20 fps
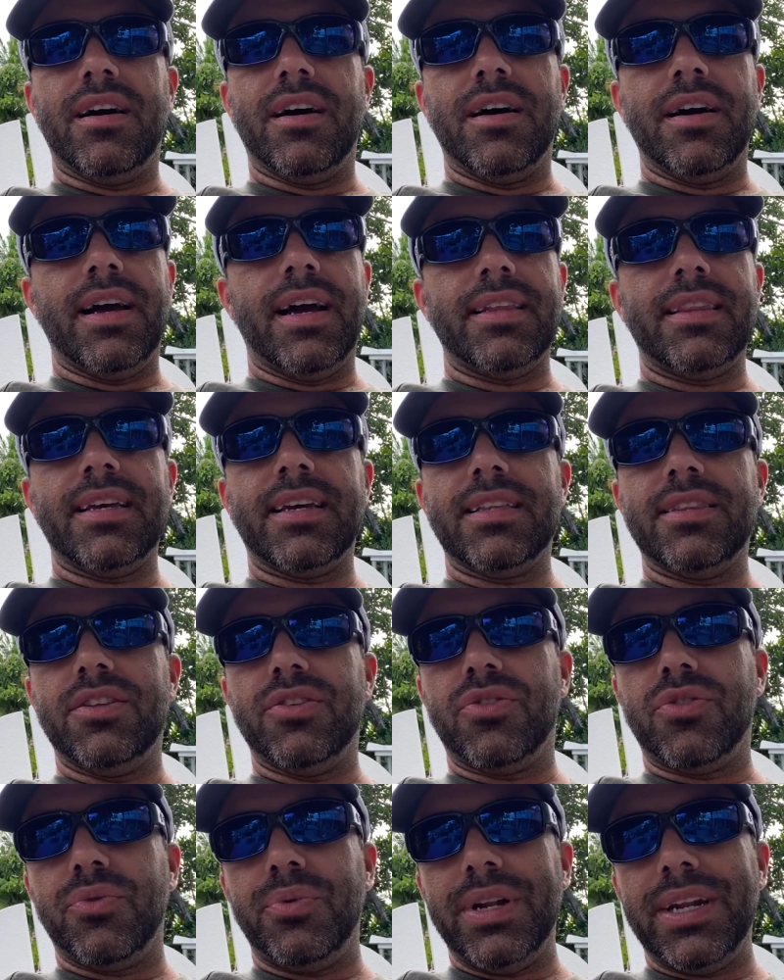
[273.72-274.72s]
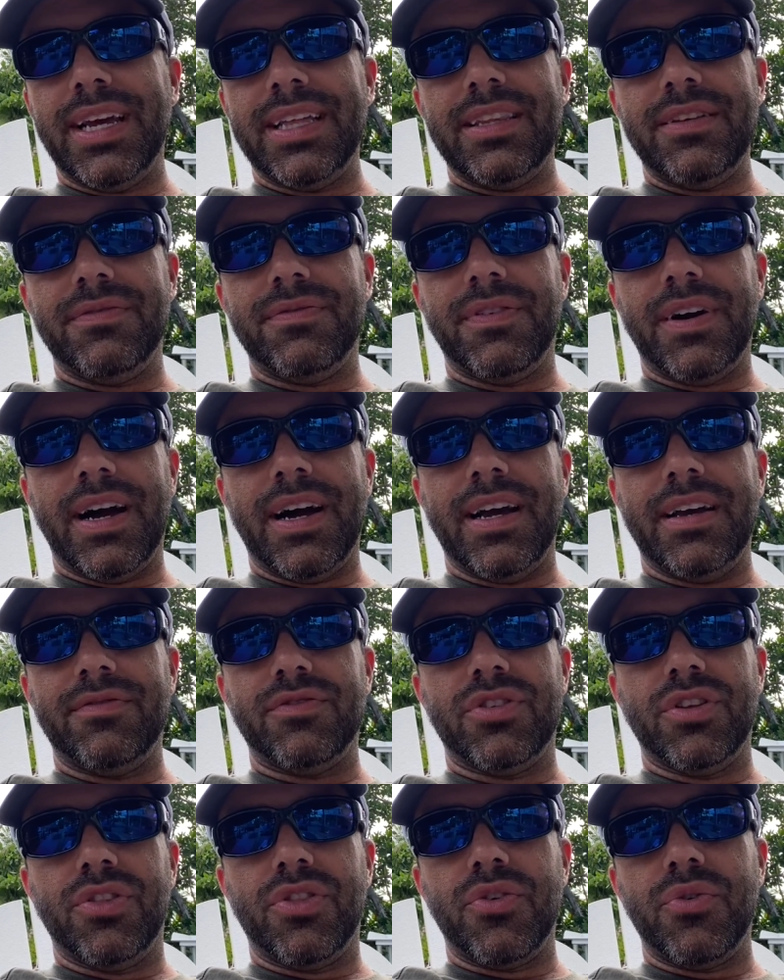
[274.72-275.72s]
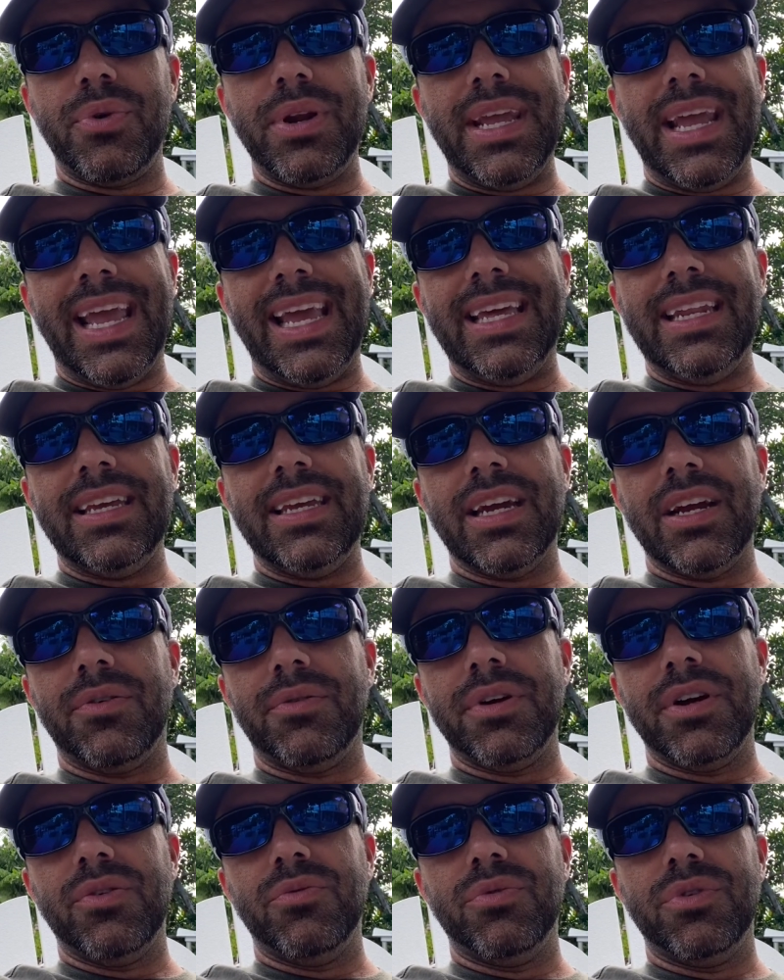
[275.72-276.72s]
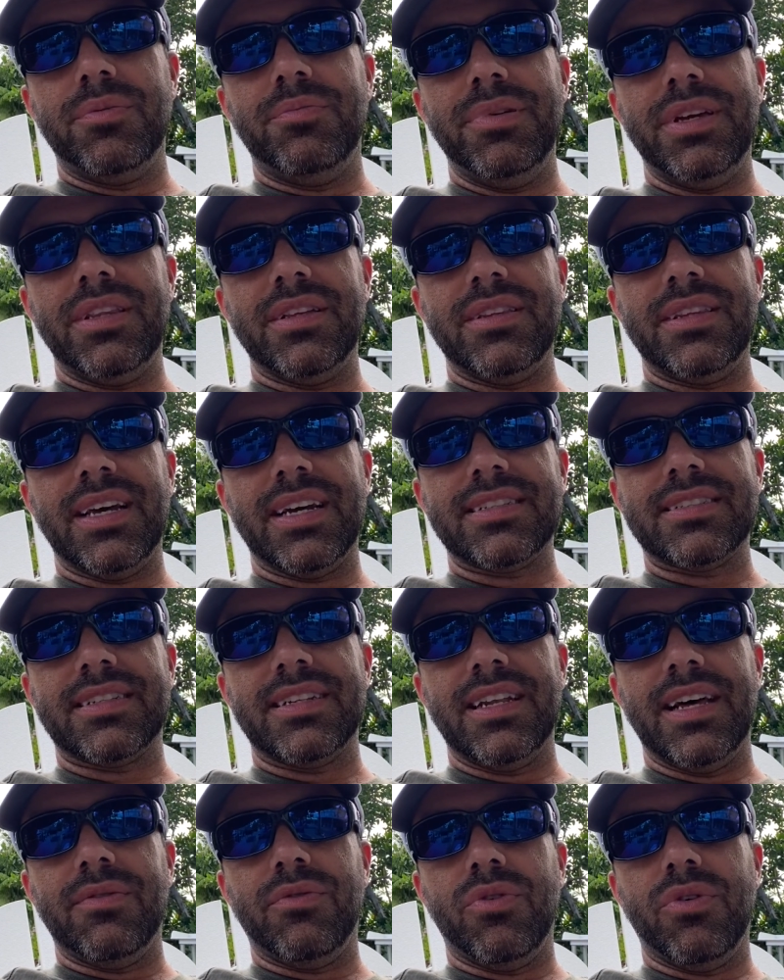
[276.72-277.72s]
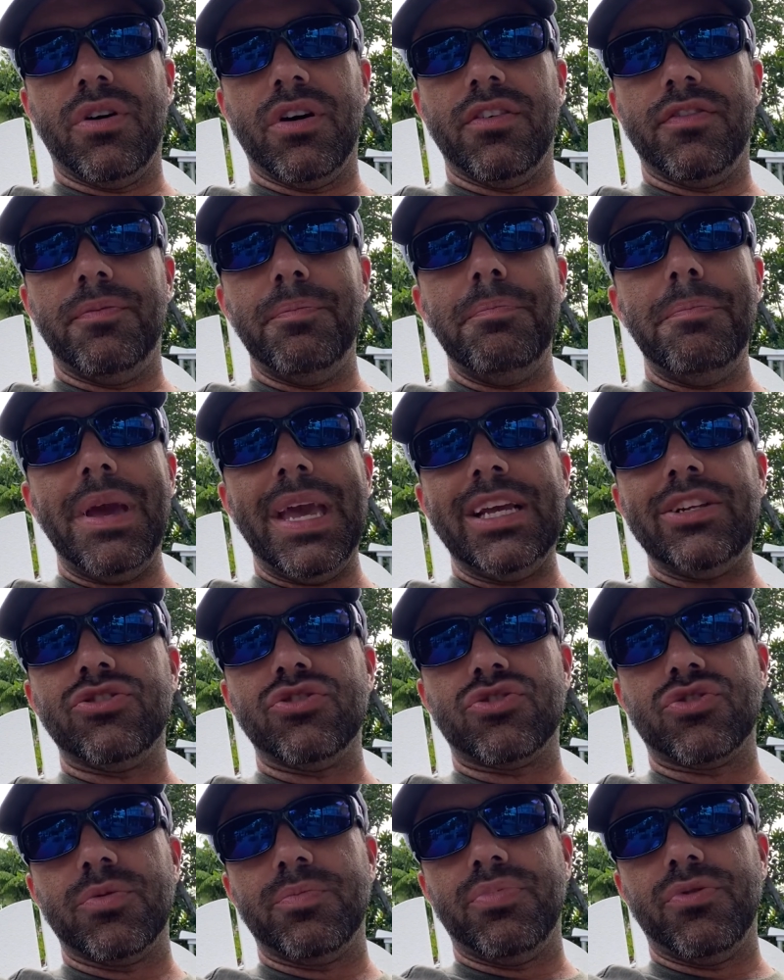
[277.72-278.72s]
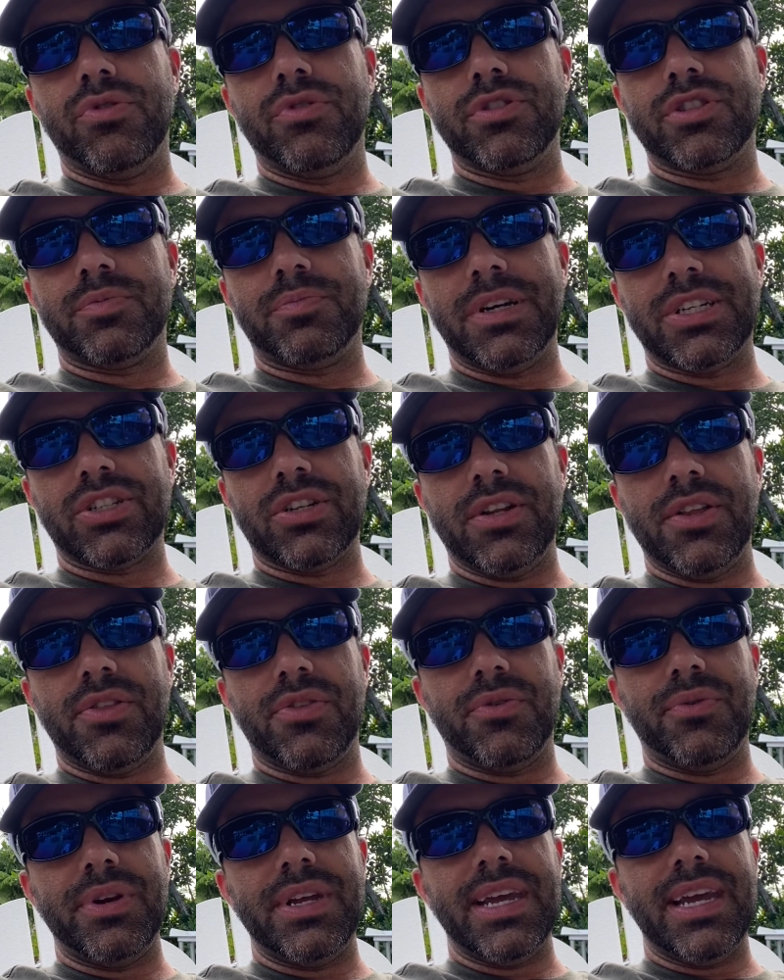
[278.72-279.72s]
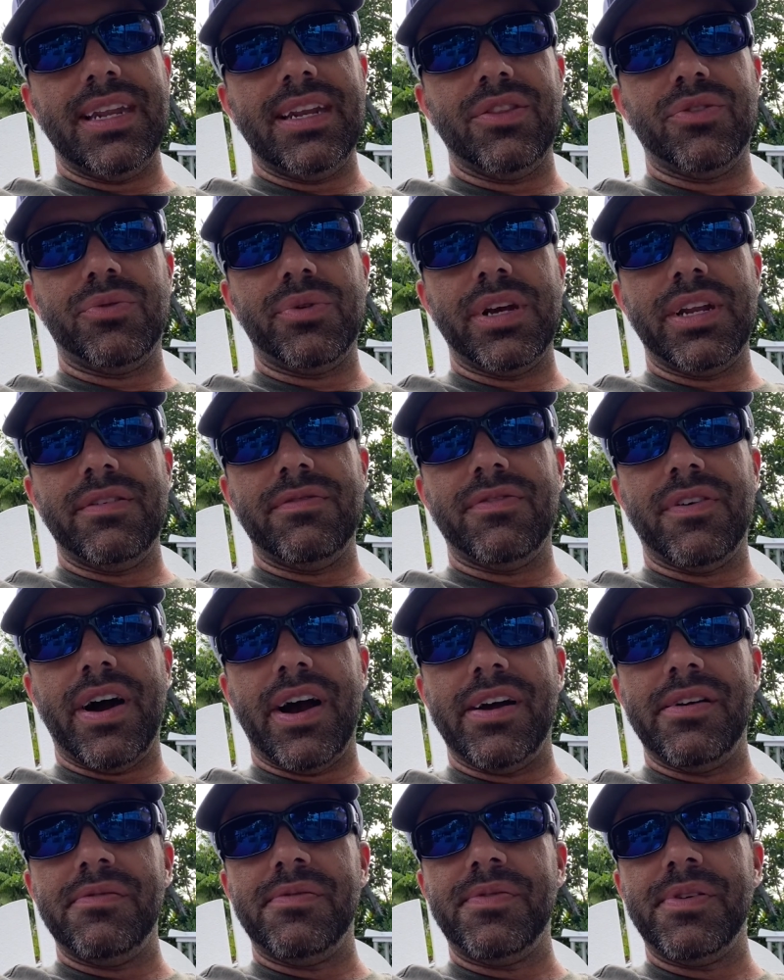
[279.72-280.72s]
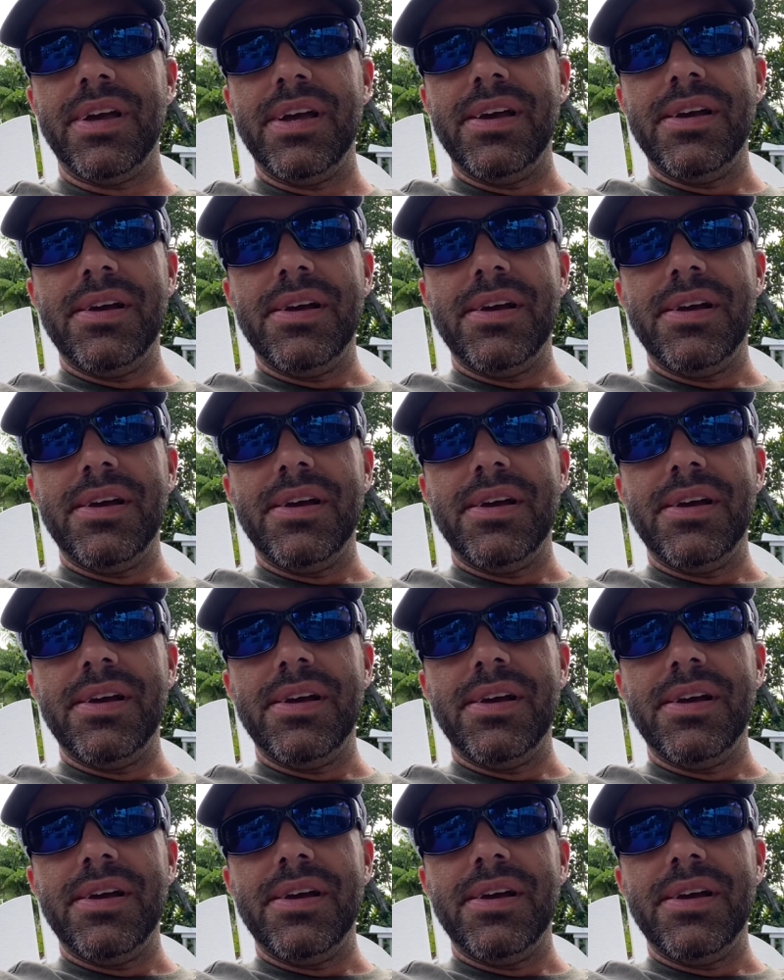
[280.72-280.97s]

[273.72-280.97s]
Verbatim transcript: I think in the 395 to 380 area would be the next level of major support, especially 380, 385.